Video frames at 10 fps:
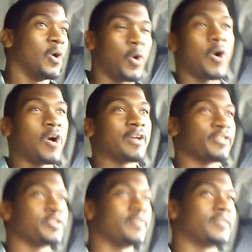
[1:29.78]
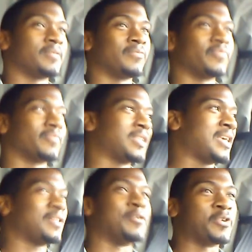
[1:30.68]
Or
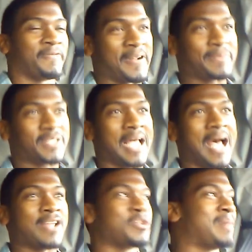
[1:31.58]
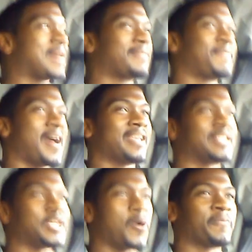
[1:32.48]
on the flip side, you might find
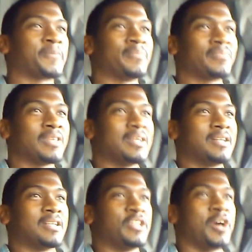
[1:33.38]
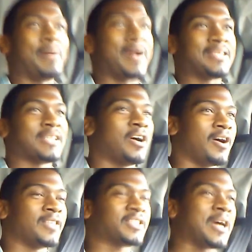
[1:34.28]
yourself, everybody's saying,
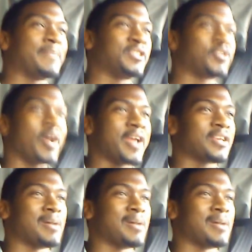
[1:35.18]
"Oh, this company's great.